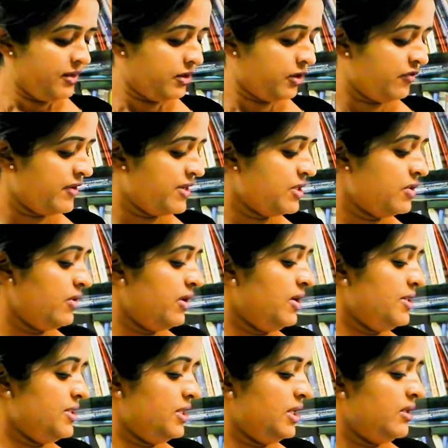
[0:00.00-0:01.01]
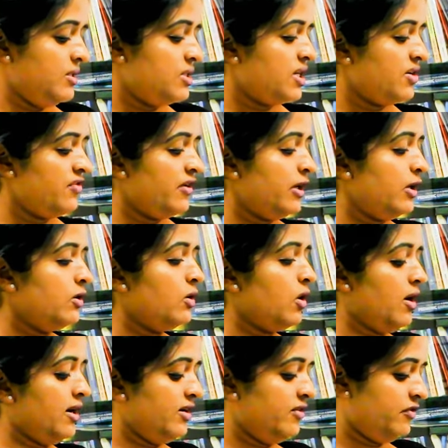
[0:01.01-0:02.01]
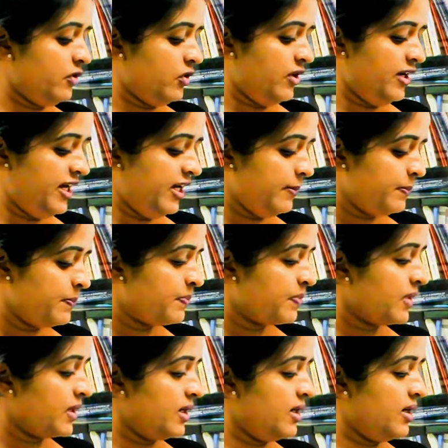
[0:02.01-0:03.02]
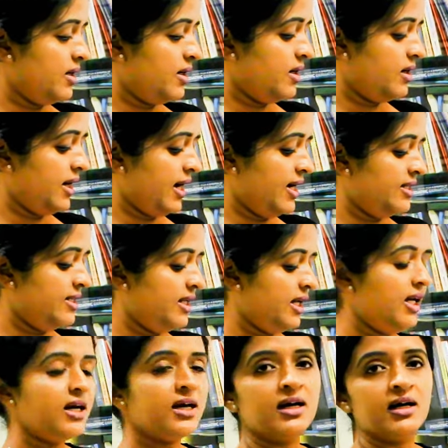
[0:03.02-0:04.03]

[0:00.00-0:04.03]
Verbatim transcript: So first we will see the cephalocaudal folding uh, and the